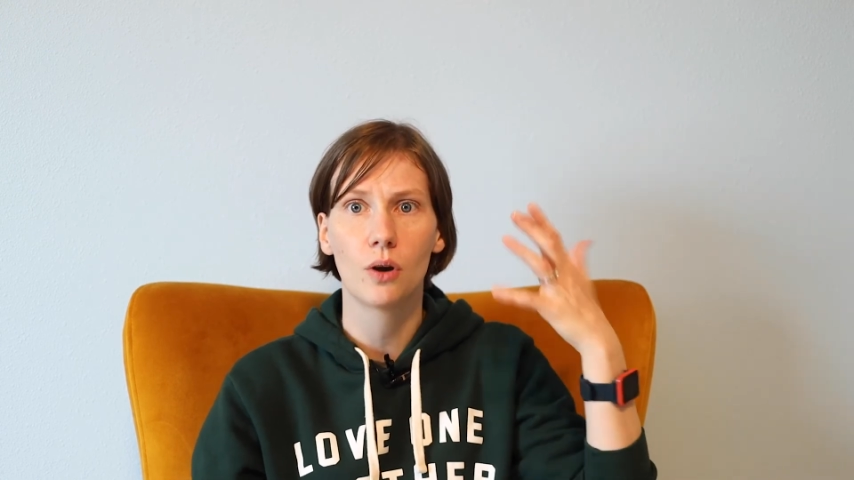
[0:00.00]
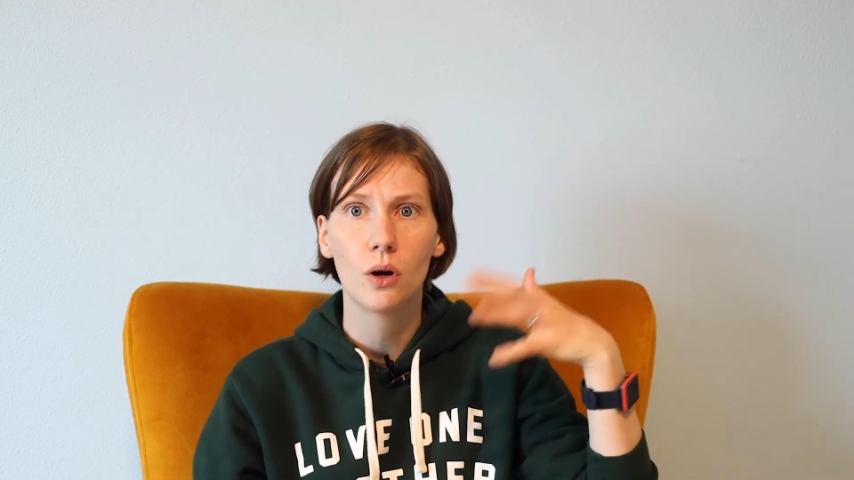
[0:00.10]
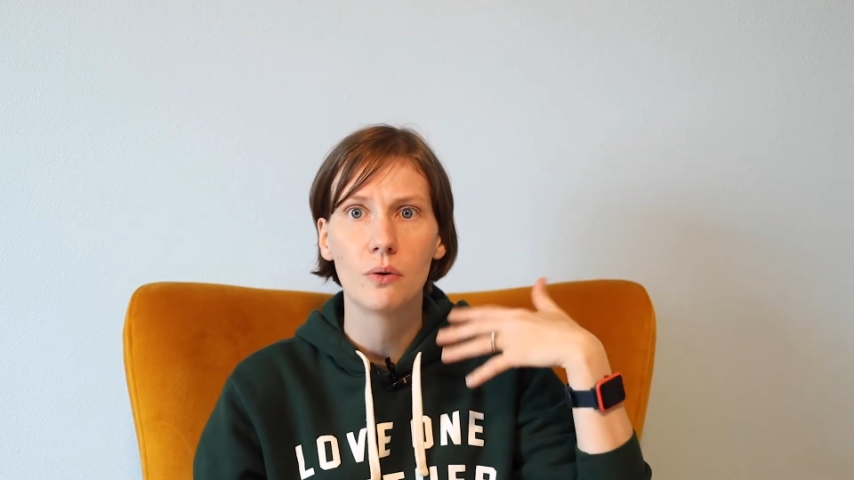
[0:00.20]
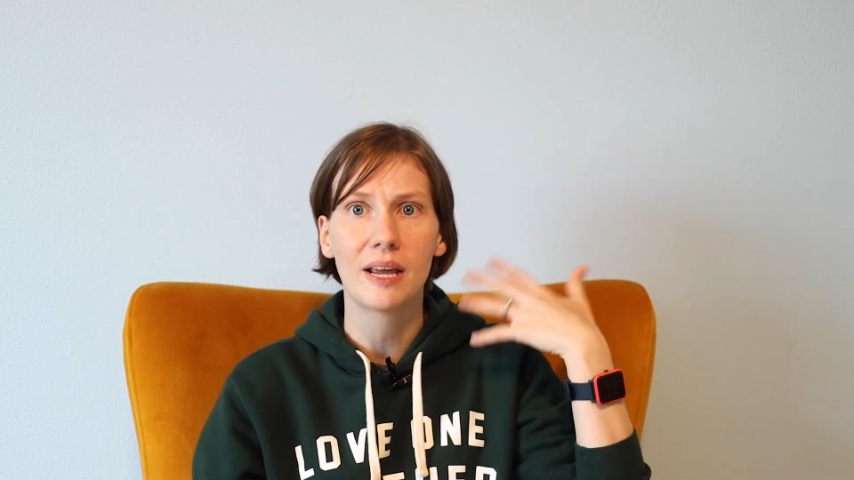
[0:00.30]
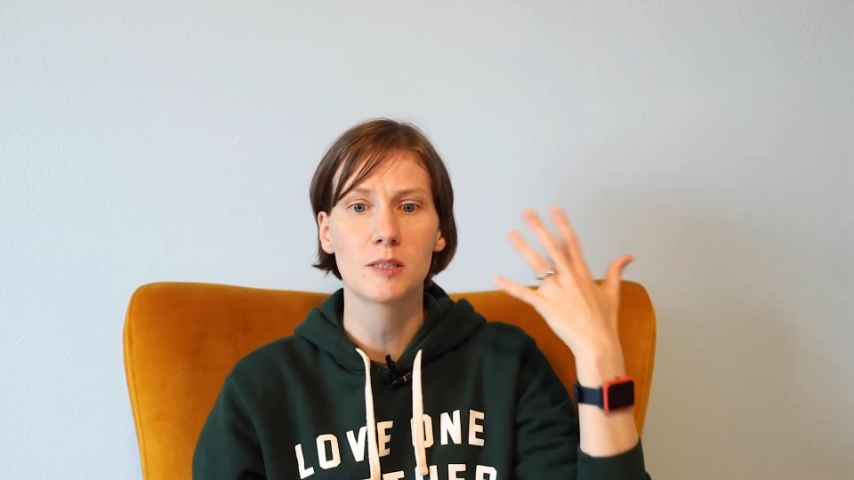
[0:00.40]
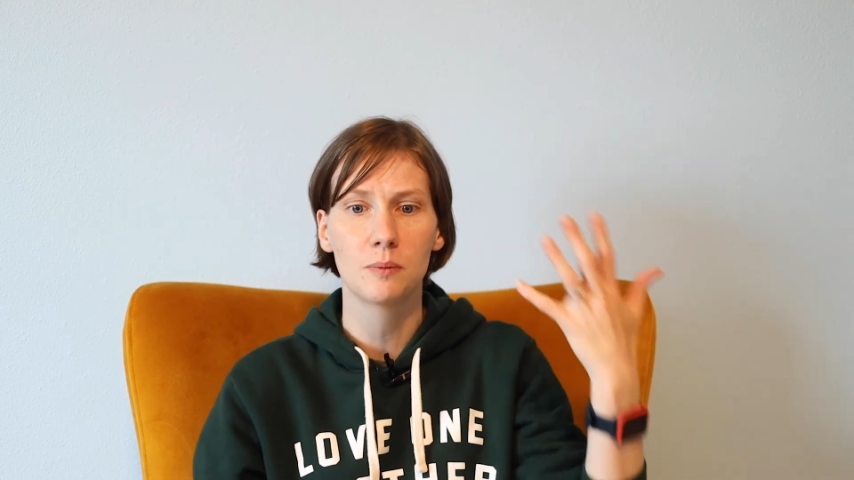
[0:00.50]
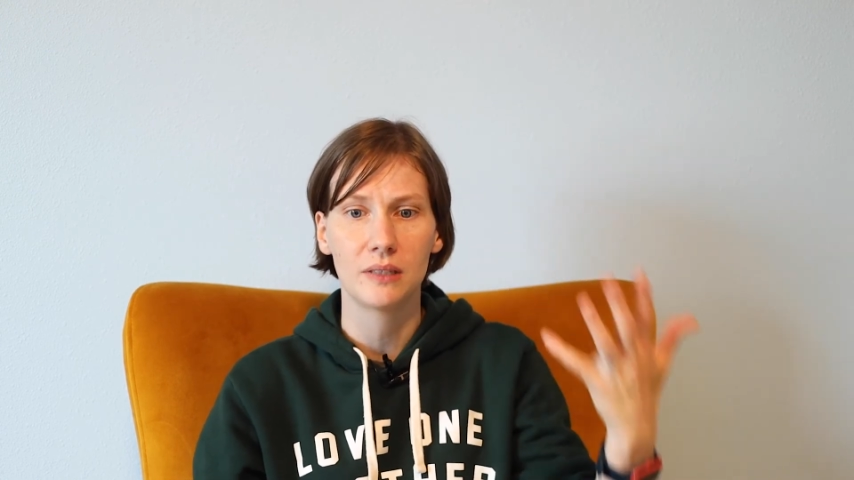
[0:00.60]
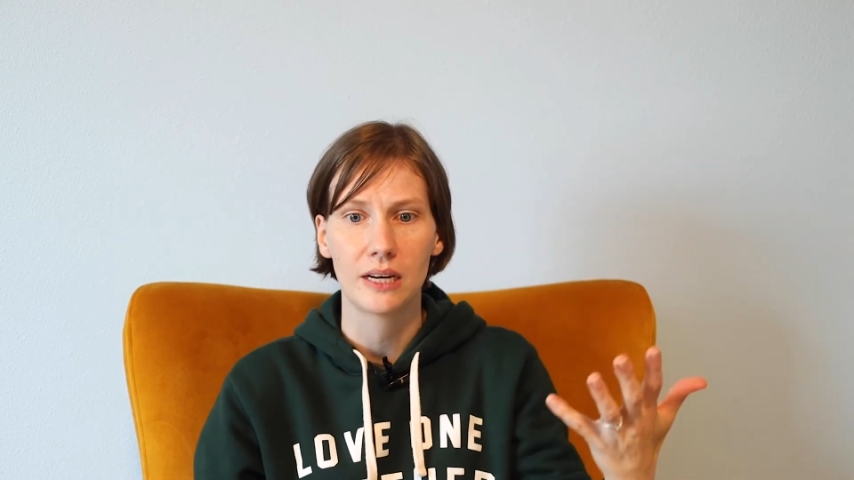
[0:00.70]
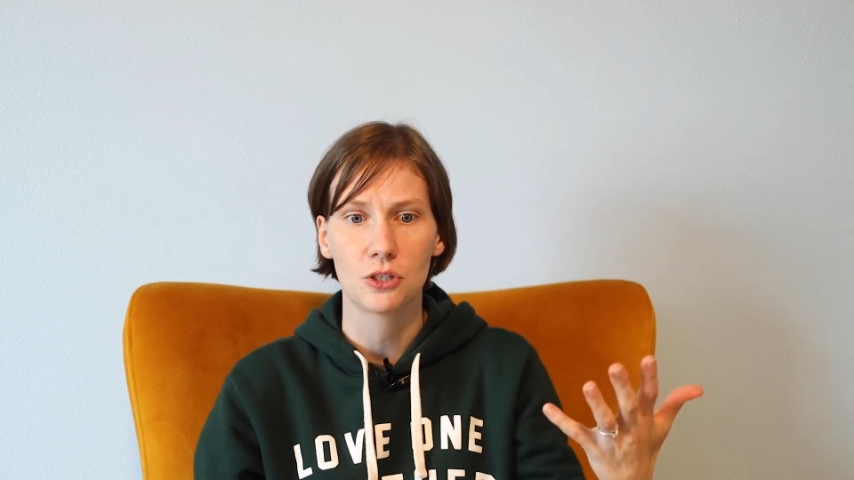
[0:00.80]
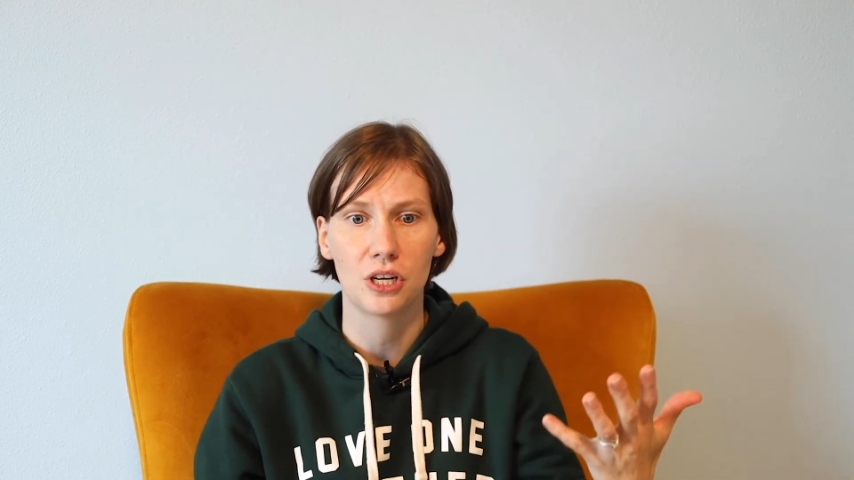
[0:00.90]
own
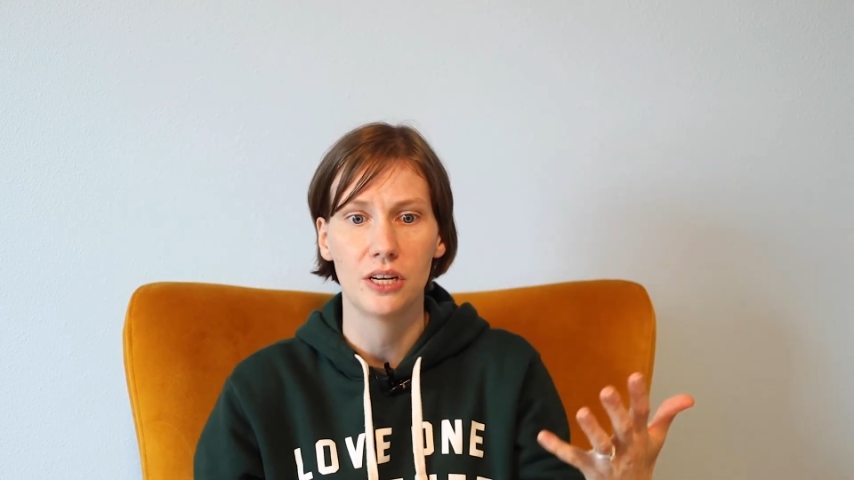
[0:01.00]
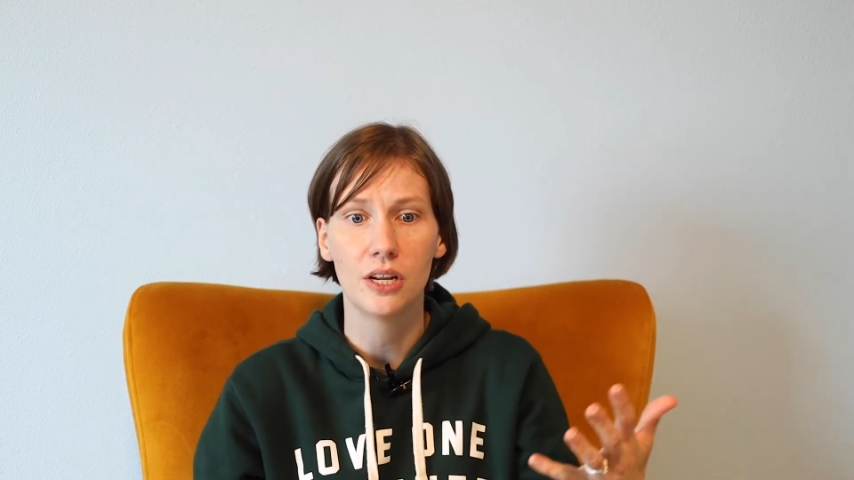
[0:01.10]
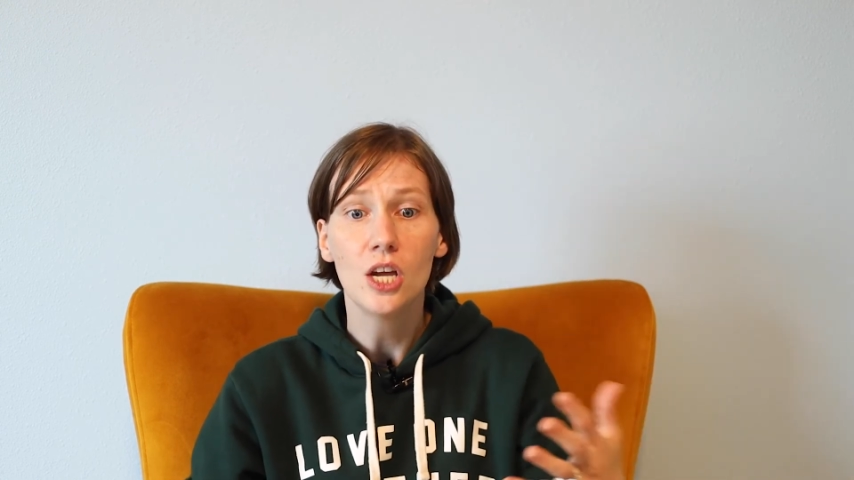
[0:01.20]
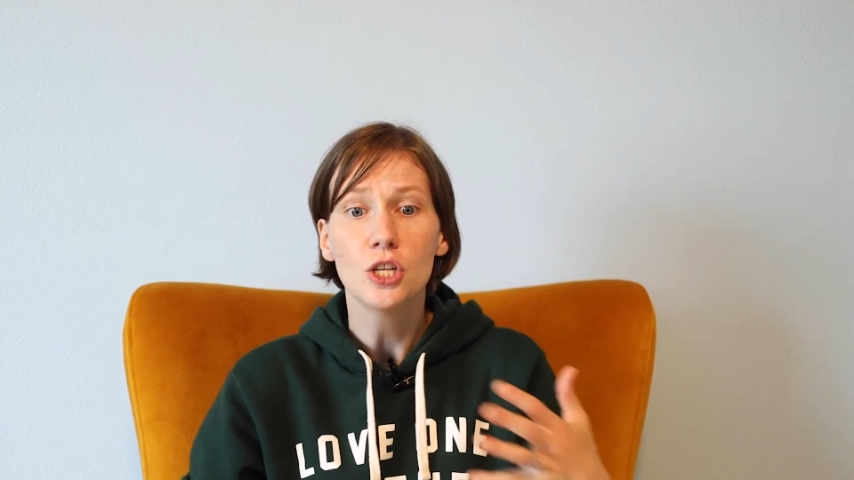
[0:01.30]
explanation,